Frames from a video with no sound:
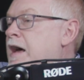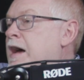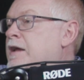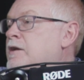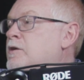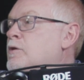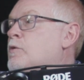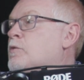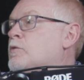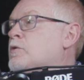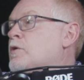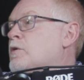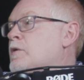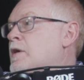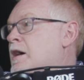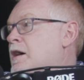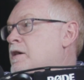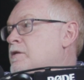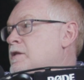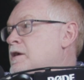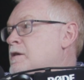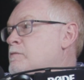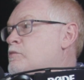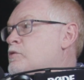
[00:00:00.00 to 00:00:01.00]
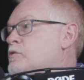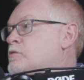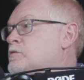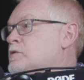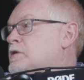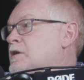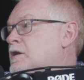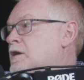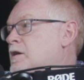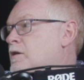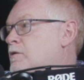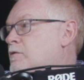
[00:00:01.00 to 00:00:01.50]
I don't know how they
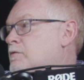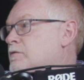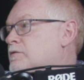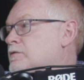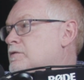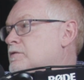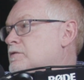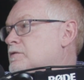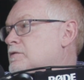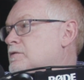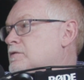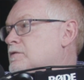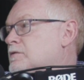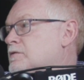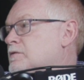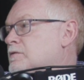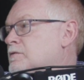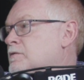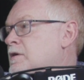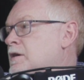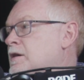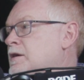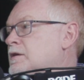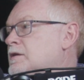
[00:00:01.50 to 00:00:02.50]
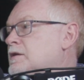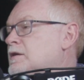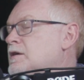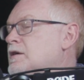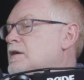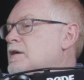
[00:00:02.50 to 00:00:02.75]
pulled it off, mm-hmm. right?